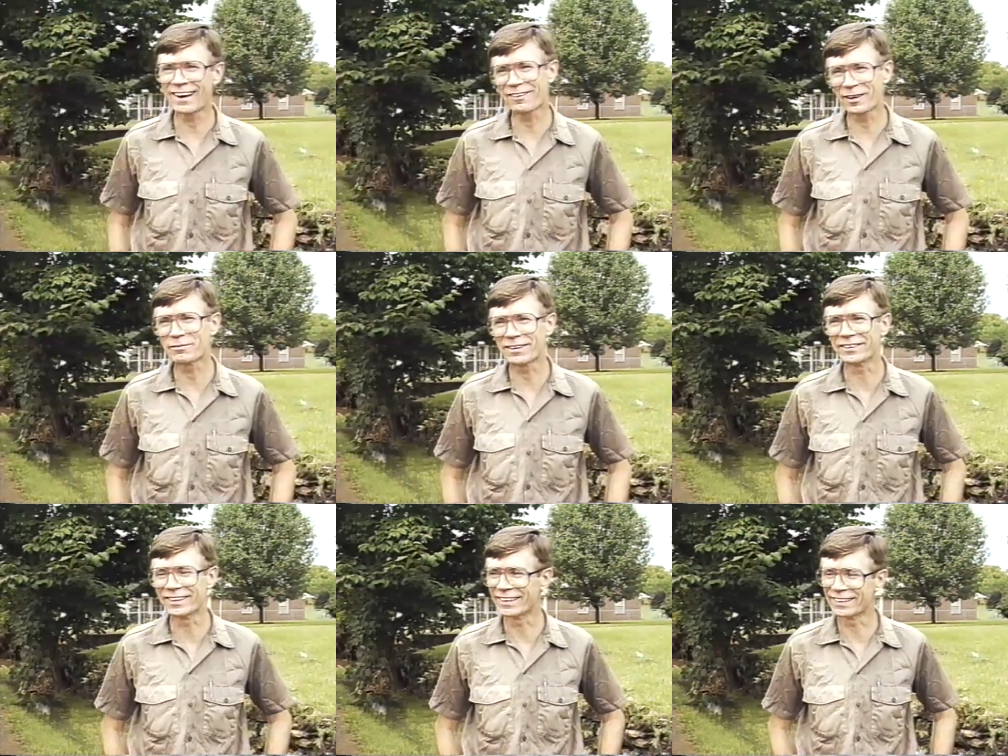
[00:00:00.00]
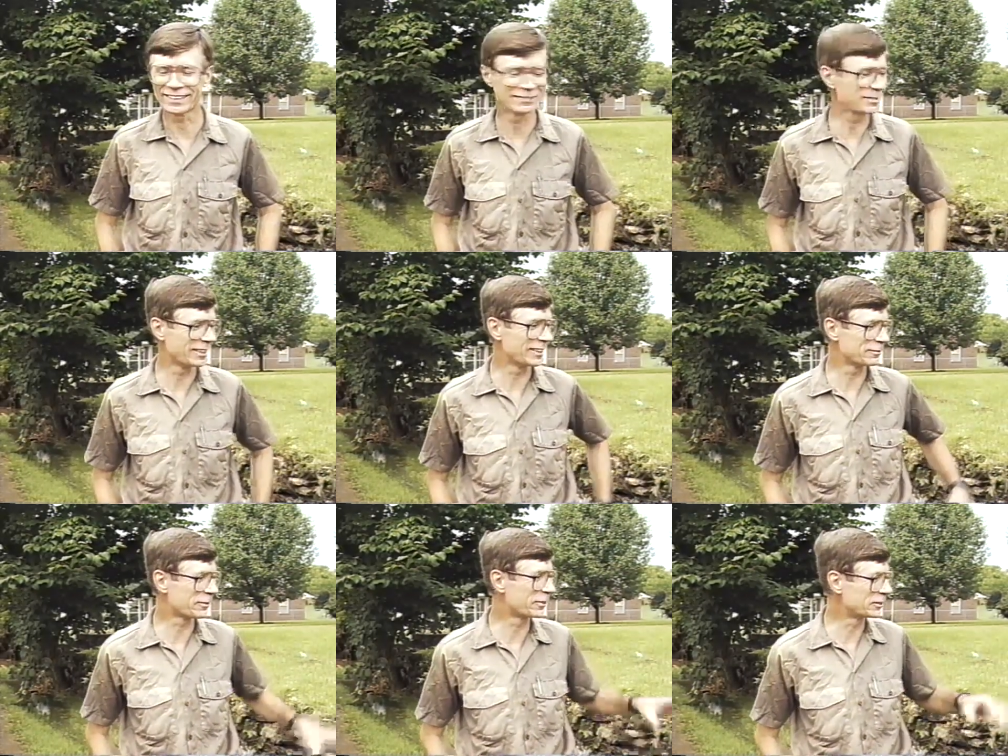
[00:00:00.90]
the dog up on the
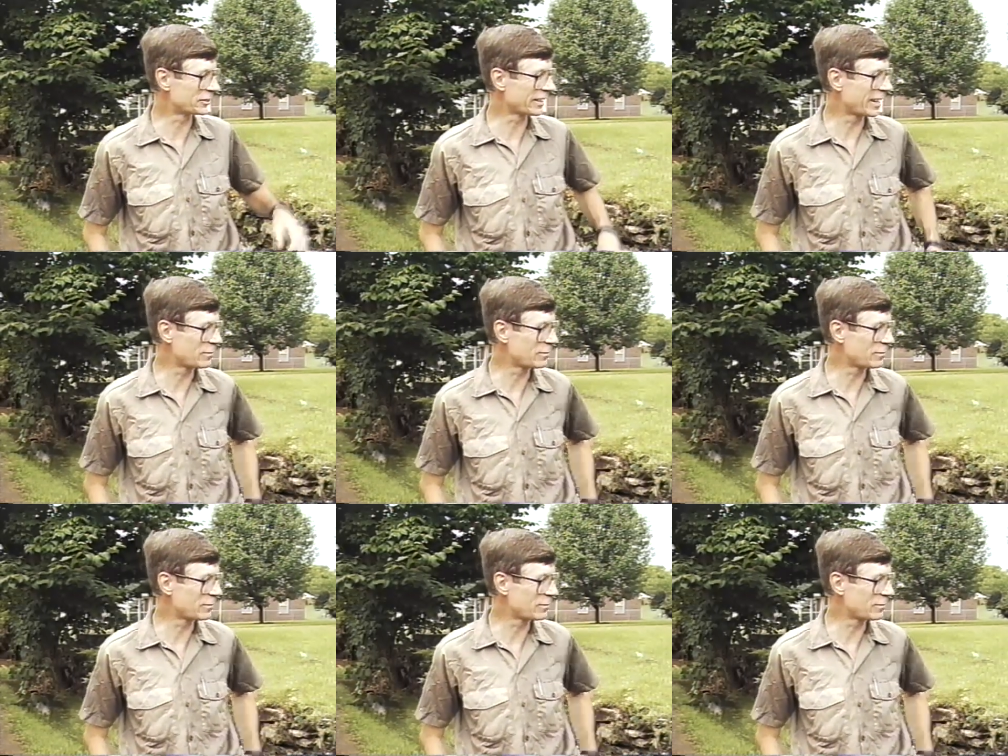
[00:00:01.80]
uh, furniture to